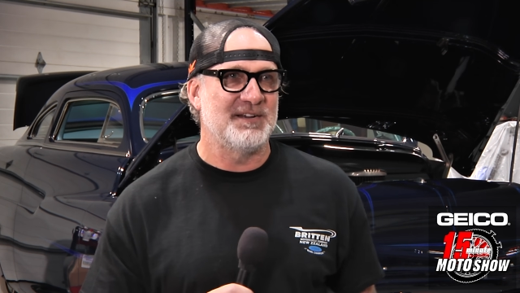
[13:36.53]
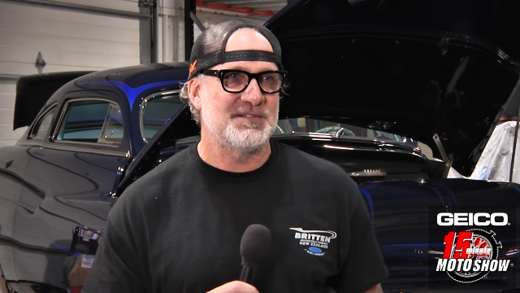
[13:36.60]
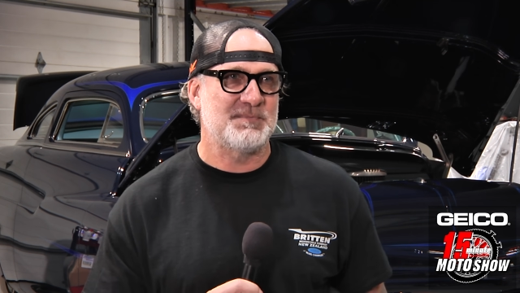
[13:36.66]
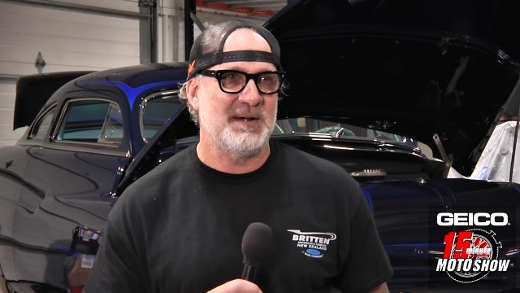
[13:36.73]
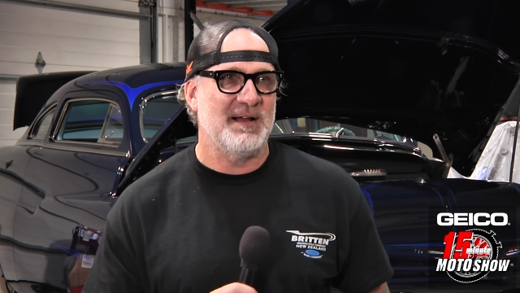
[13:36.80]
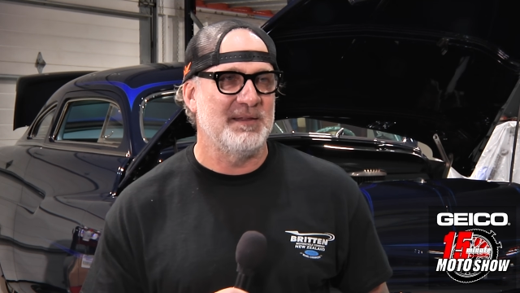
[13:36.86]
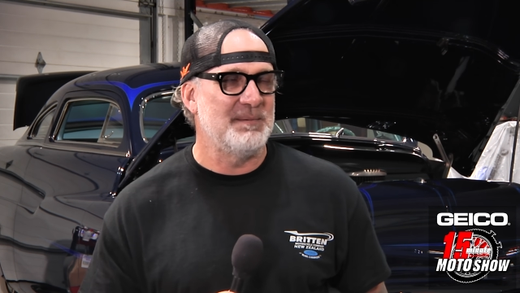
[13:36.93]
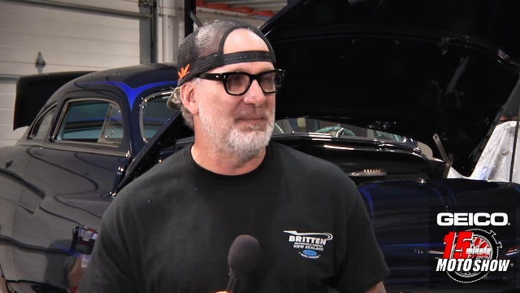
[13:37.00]
It's
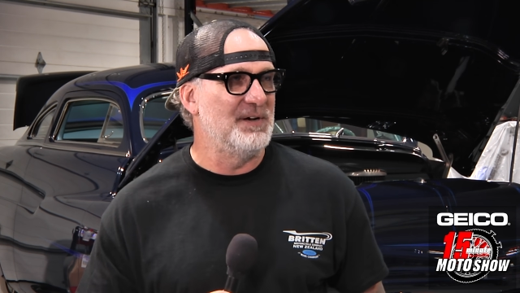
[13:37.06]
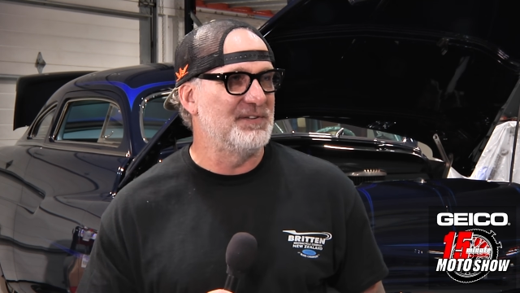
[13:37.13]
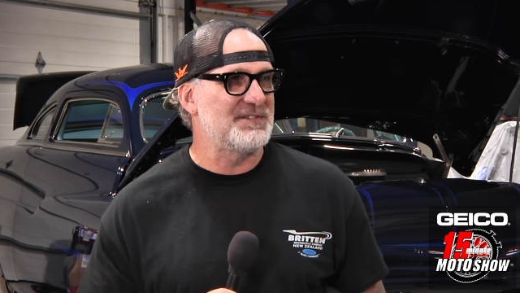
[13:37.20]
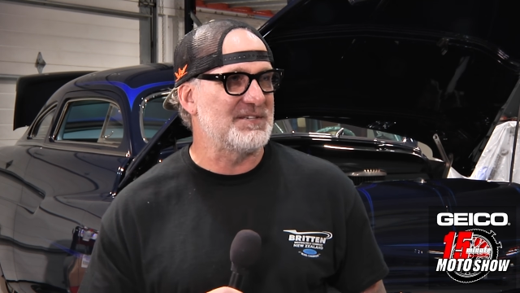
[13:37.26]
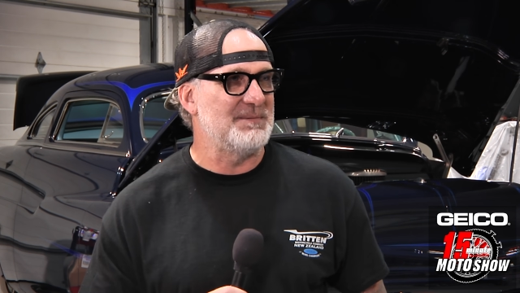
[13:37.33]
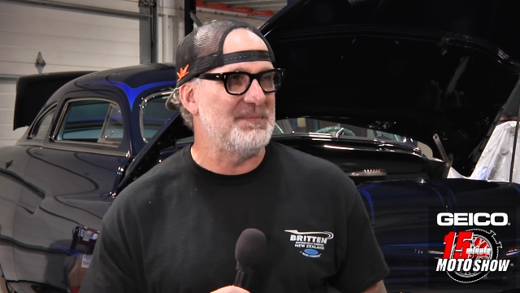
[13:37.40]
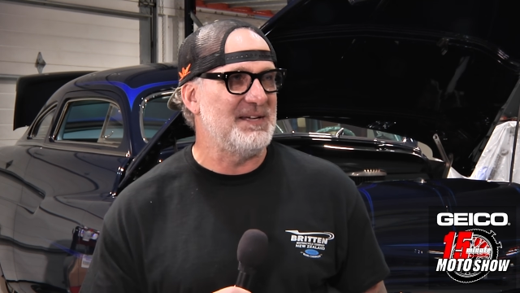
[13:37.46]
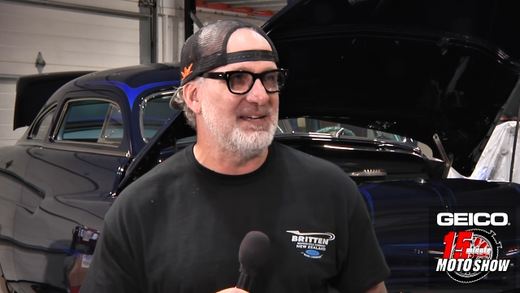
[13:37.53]
probably yeah.
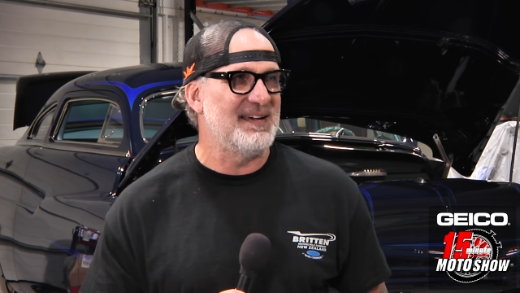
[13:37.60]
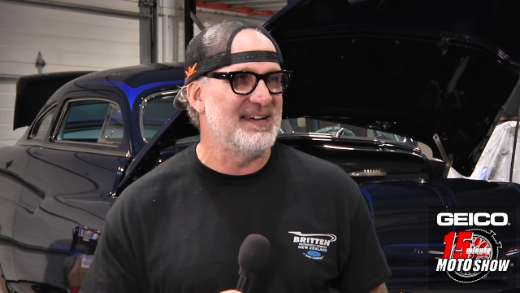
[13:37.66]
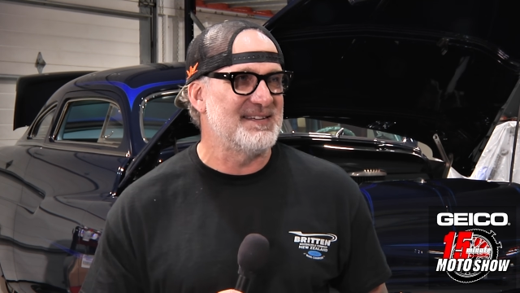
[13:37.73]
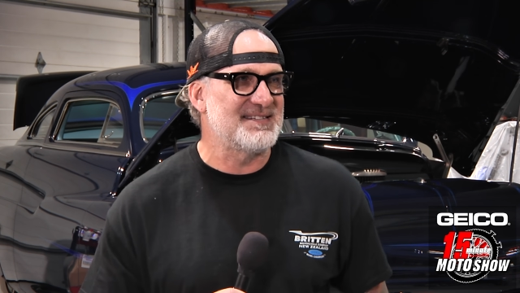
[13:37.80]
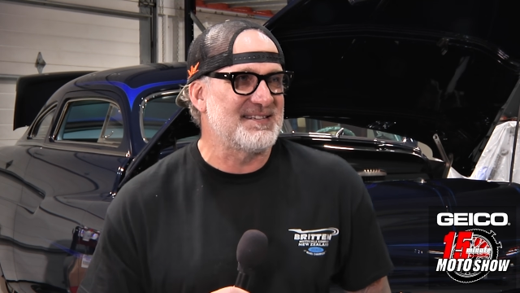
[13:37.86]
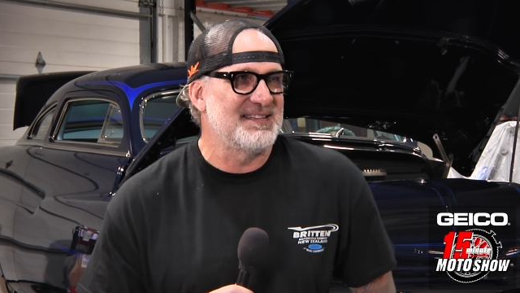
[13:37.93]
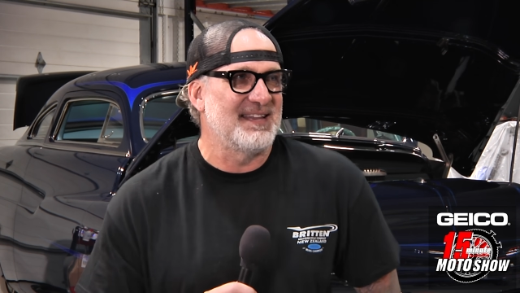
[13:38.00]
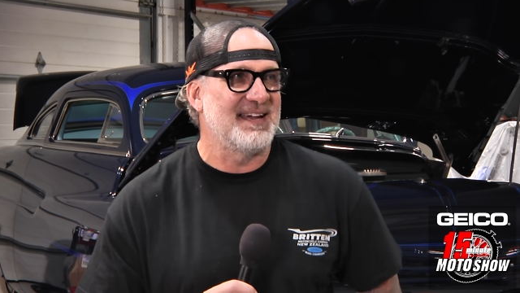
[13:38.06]
mostly
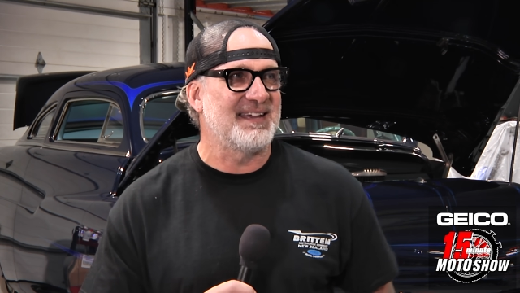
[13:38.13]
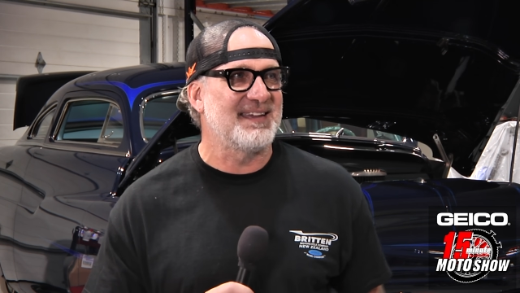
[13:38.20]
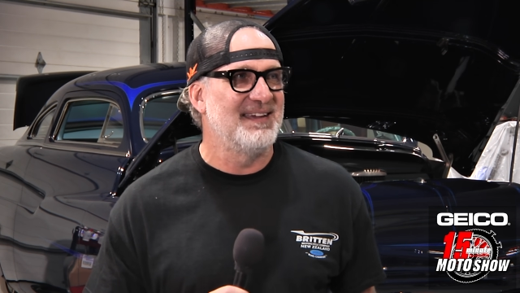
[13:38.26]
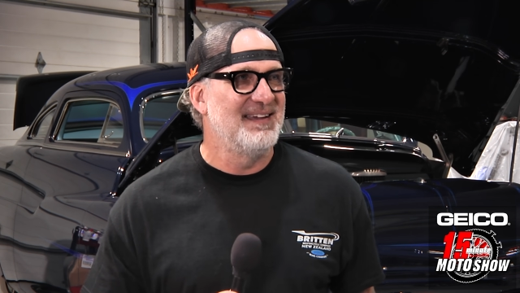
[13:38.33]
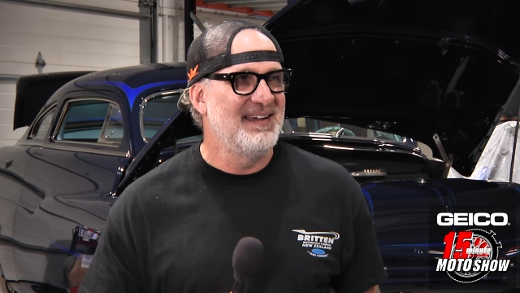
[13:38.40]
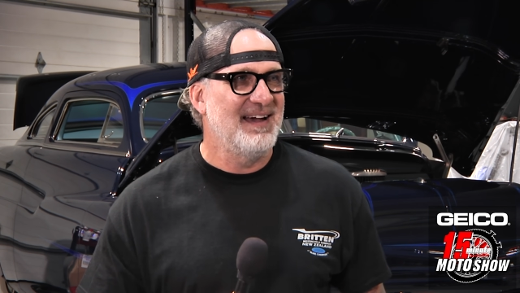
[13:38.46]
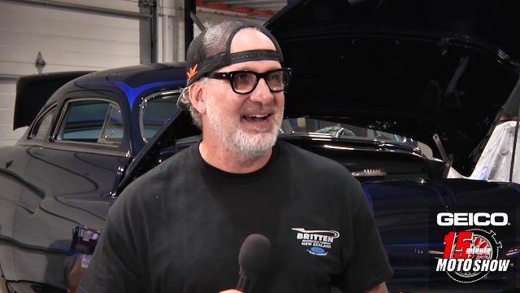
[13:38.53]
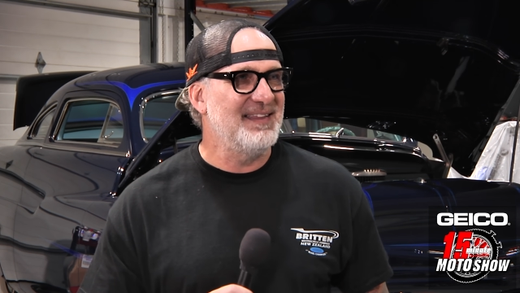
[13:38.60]
BS, and like
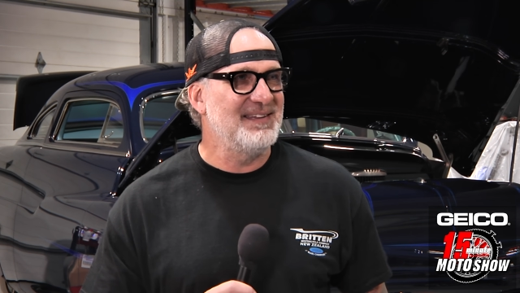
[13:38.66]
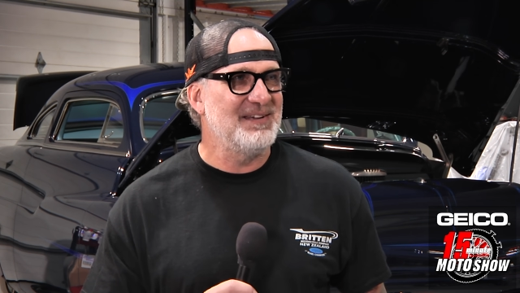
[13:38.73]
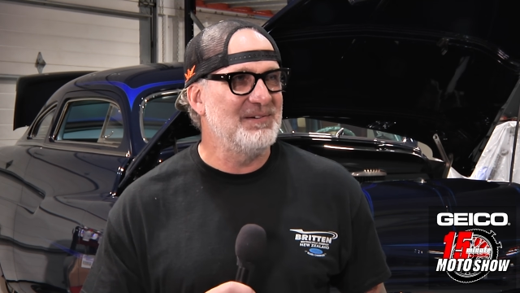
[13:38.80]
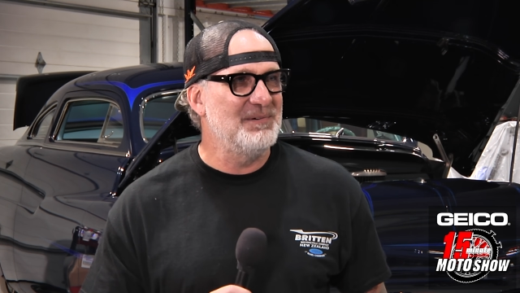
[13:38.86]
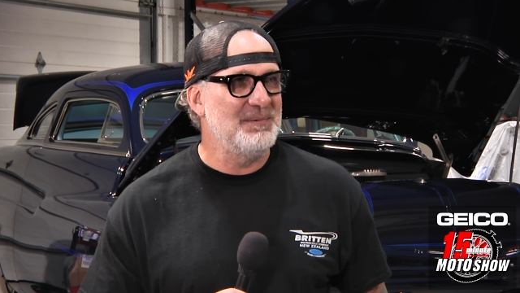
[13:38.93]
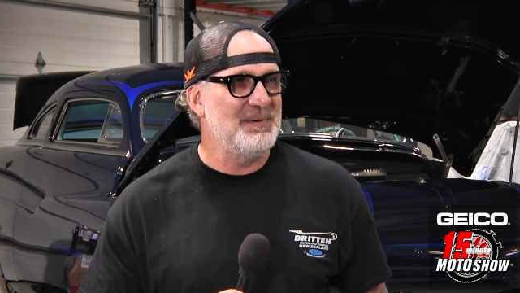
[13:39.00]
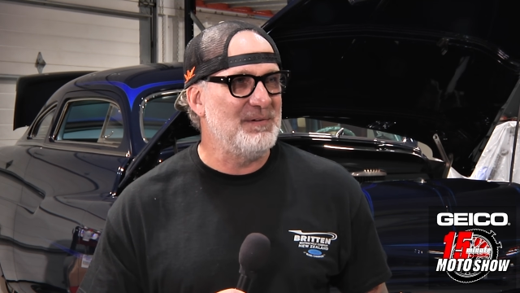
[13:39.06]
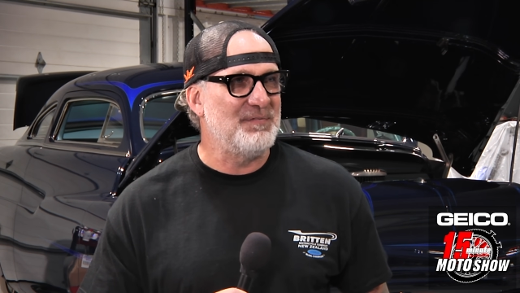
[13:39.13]
I think it
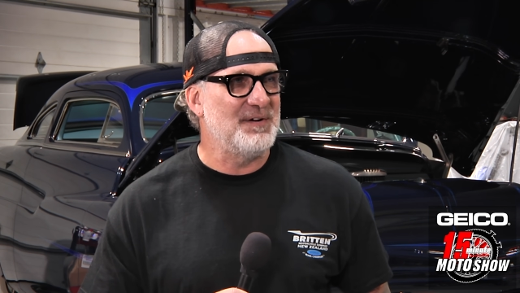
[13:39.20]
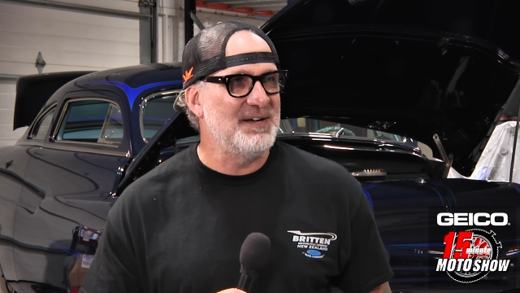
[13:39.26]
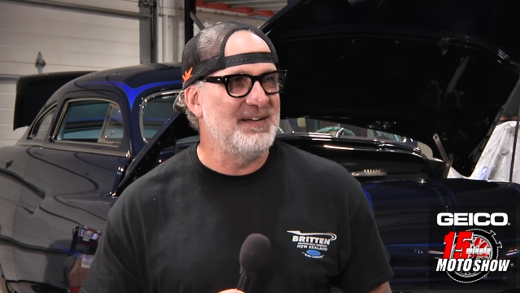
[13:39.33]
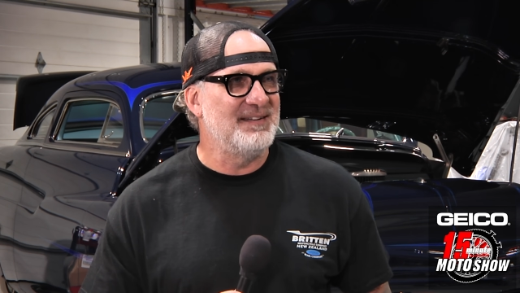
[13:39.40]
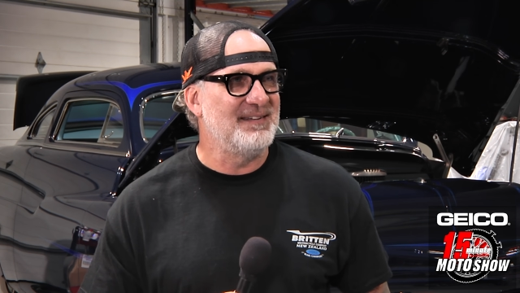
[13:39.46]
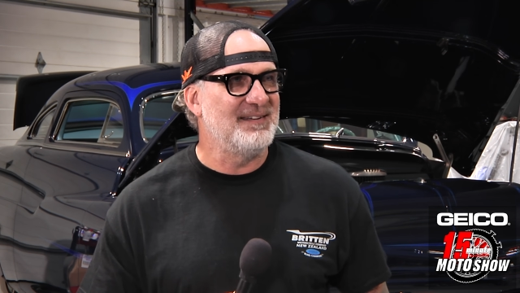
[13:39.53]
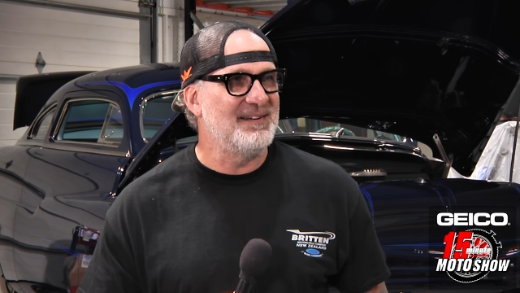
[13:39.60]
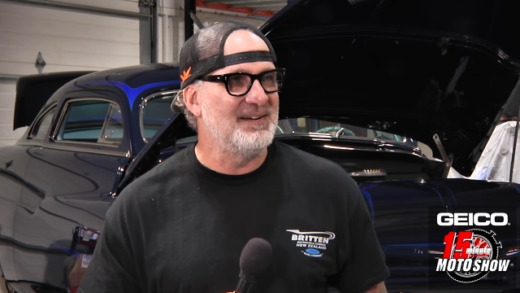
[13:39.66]
would be
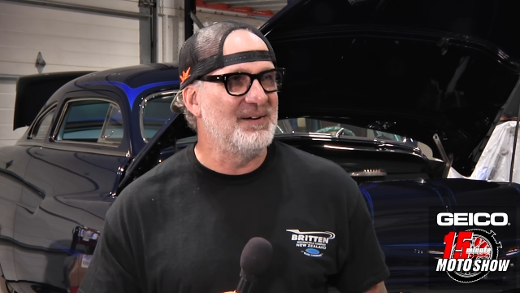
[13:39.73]
fun. what know?